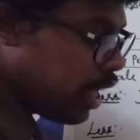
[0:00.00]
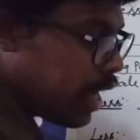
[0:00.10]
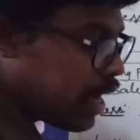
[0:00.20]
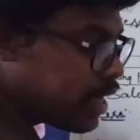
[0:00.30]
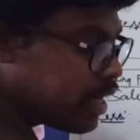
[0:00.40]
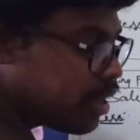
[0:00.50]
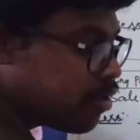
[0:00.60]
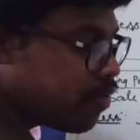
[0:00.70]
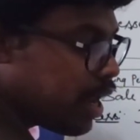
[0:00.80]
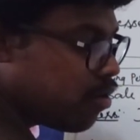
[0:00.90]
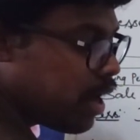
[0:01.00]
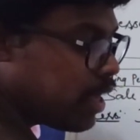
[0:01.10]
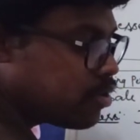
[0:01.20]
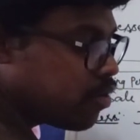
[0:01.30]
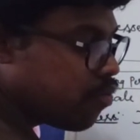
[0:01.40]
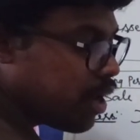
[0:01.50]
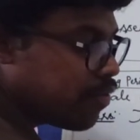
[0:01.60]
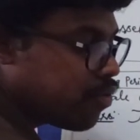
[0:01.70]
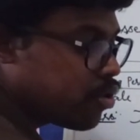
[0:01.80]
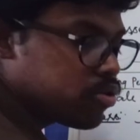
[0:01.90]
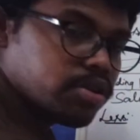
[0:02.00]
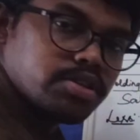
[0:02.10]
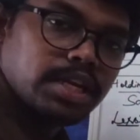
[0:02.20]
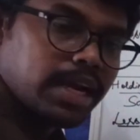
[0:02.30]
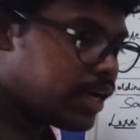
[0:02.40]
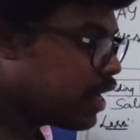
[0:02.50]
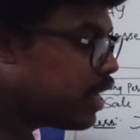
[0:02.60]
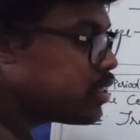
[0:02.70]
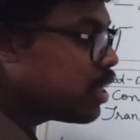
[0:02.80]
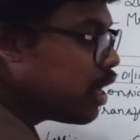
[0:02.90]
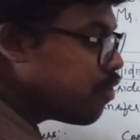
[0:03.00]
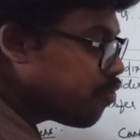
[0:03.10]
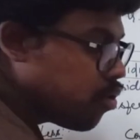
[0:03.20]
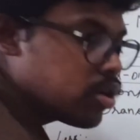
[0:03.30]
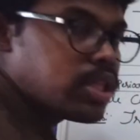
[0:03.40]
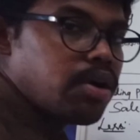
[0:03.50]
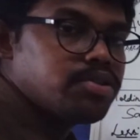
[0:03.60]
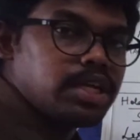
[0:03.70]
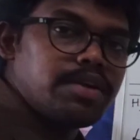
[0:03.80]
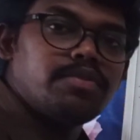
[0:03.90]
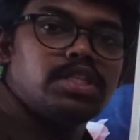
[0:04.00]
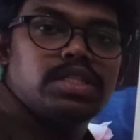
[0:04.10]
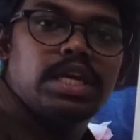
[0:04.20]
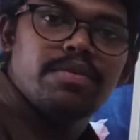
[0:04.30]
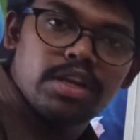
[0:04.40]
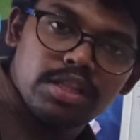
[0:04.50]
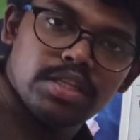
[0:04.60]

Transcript: written down value as on 1/4/2018 is 4,000, which is given in the